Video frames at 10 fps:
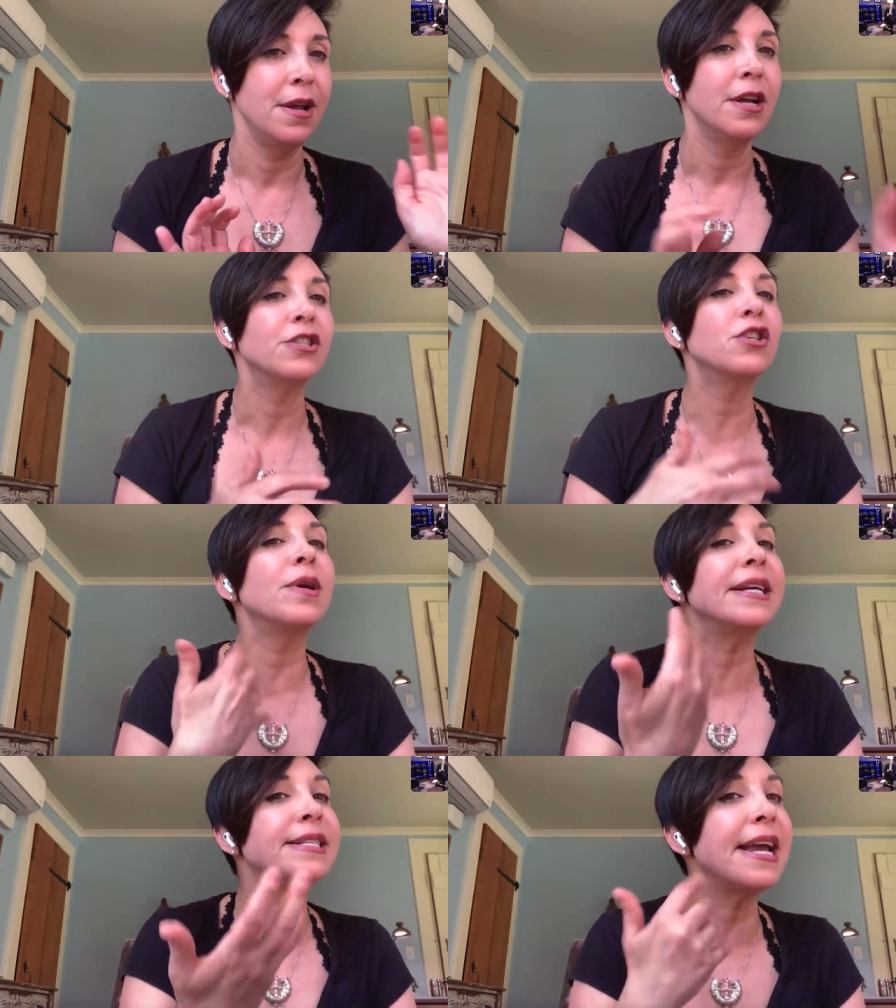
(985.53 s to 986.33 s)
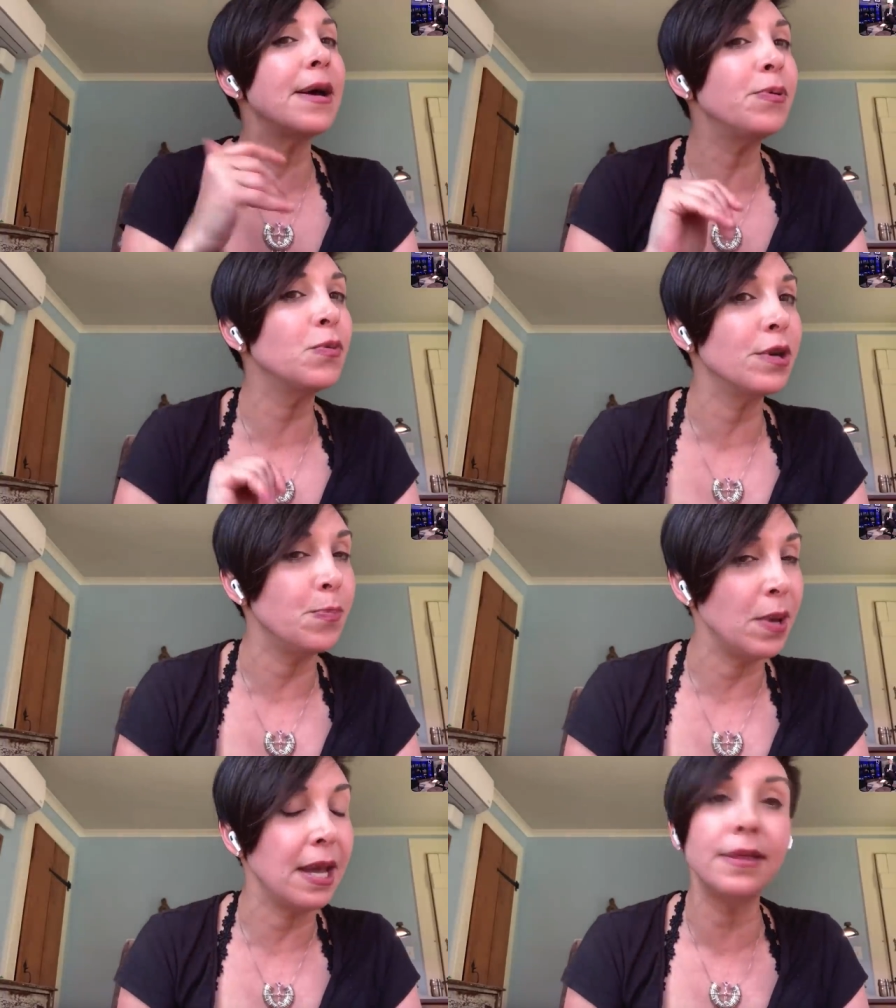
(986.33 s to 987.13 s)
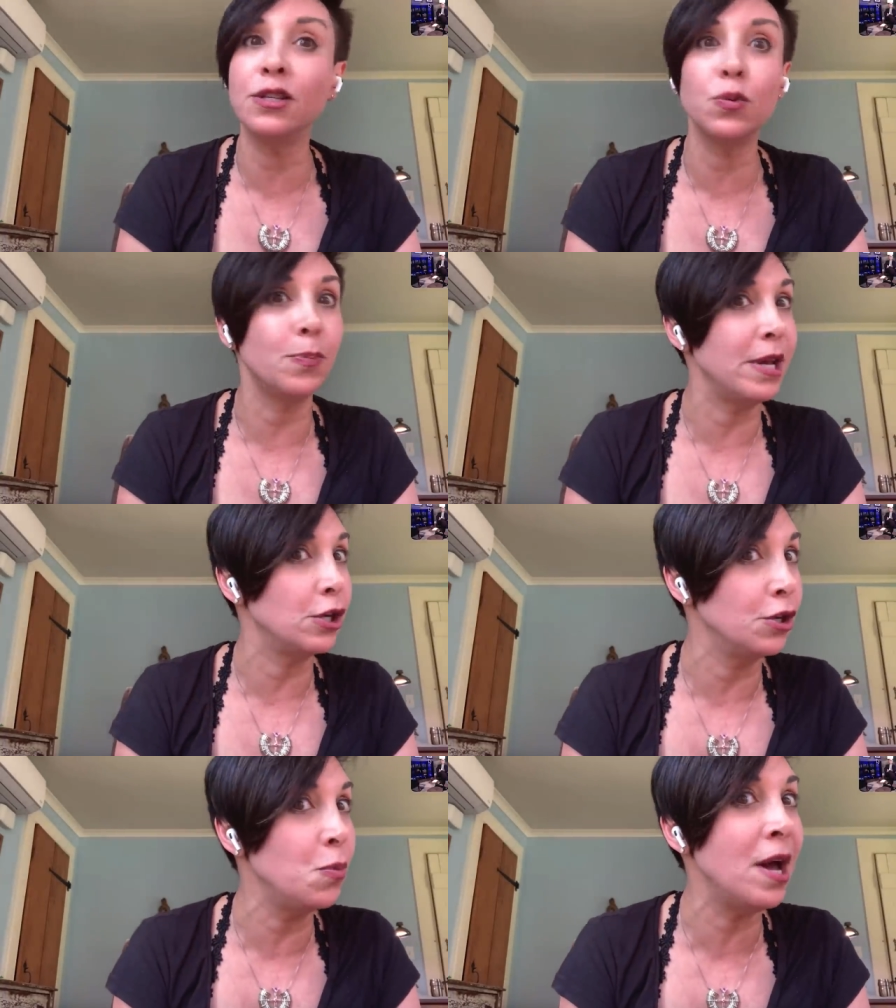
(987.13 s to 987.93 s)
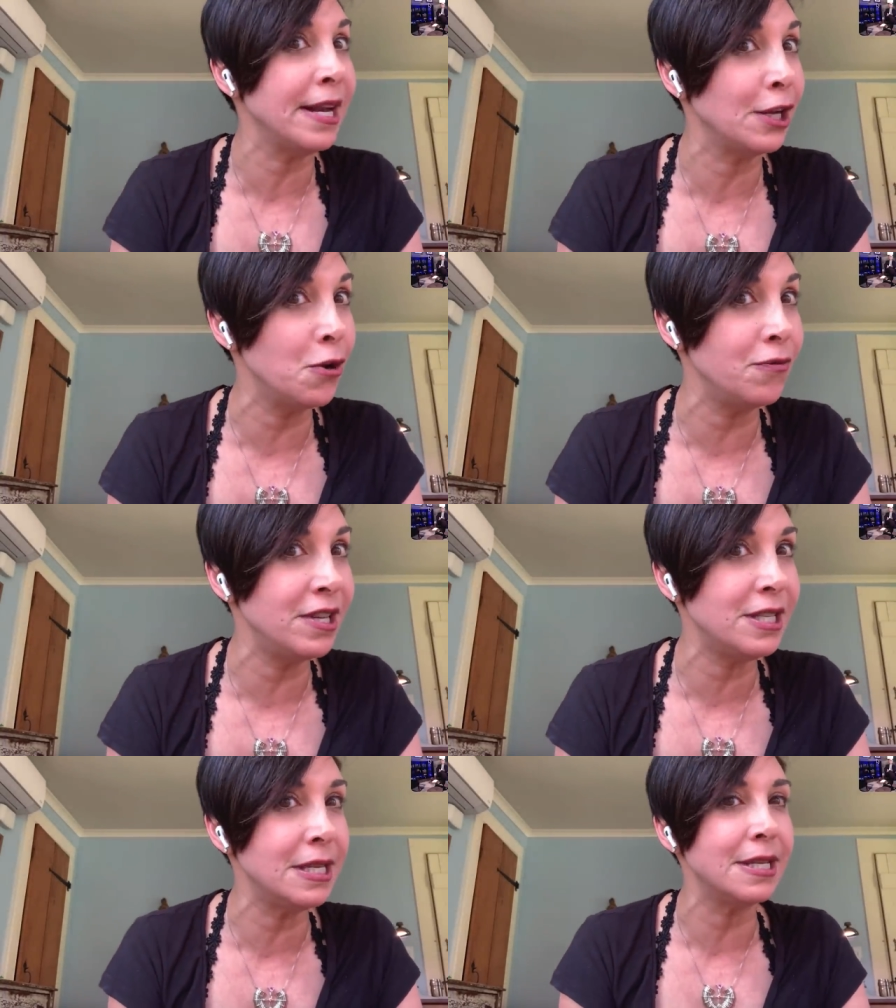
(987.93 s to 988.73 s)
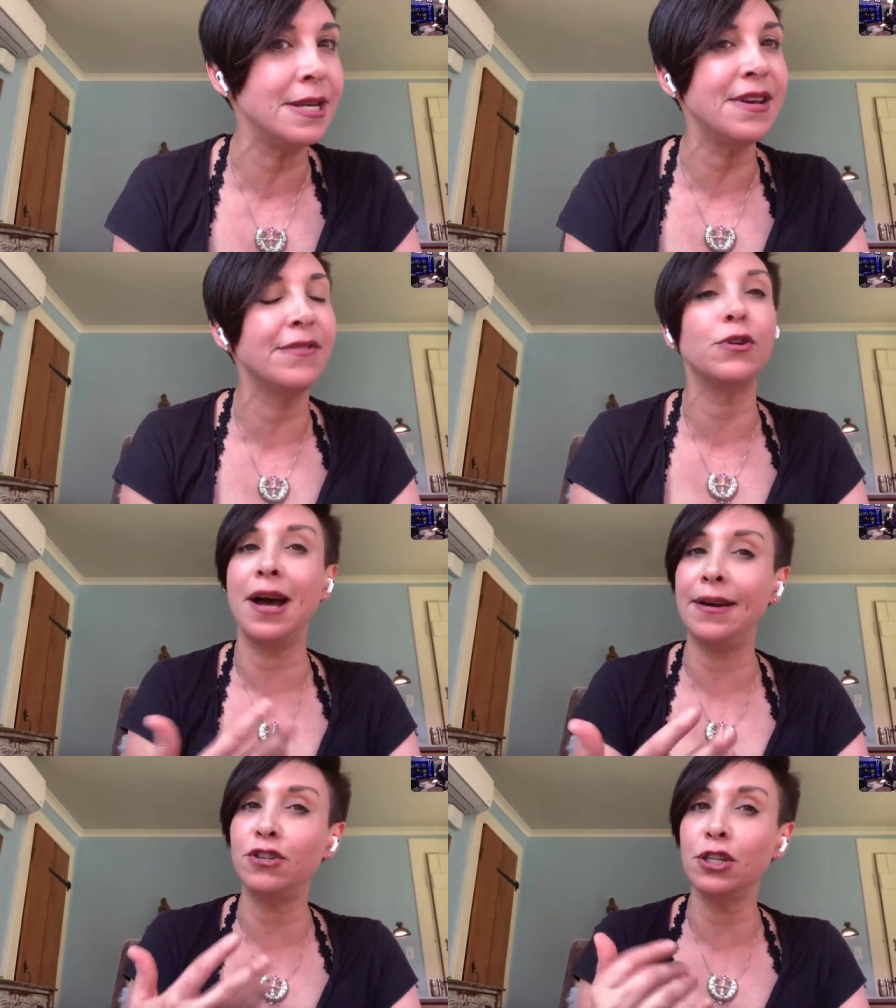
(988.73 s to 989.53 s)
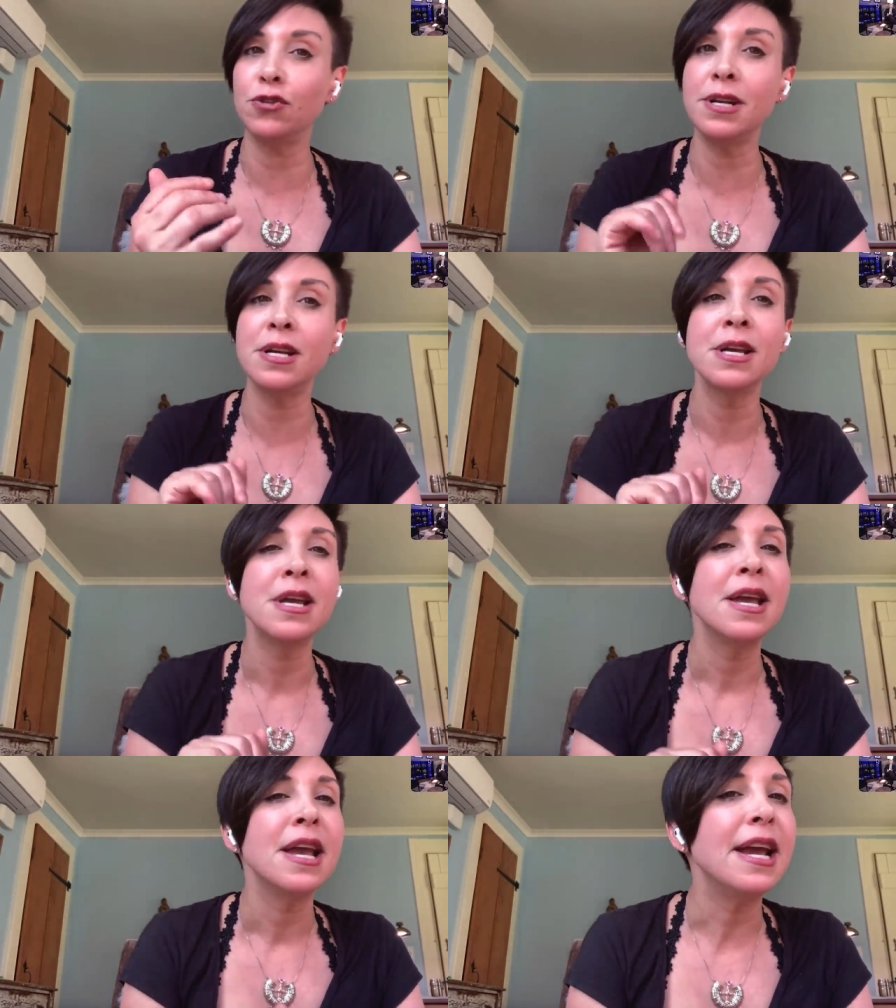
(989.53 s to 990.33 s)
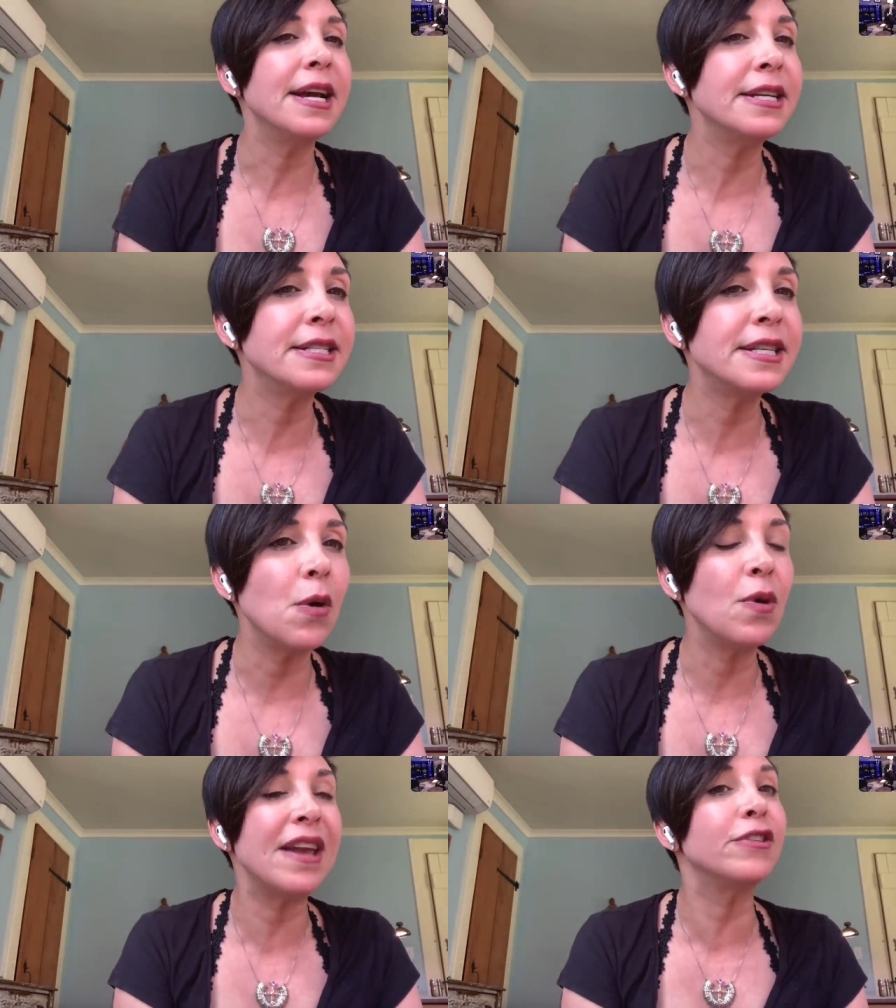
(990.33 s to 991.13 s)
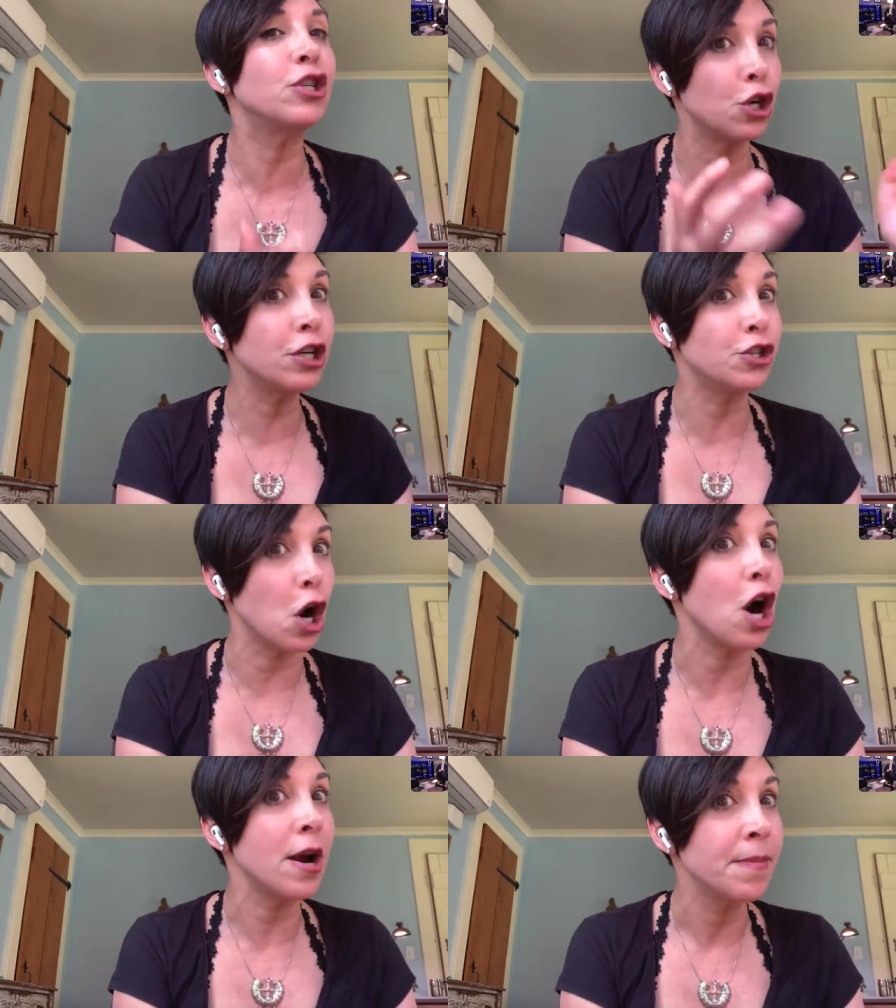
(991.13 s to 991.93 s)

So, an example would be this would be a good one in COVID season if you have children, is we have a jerk jar.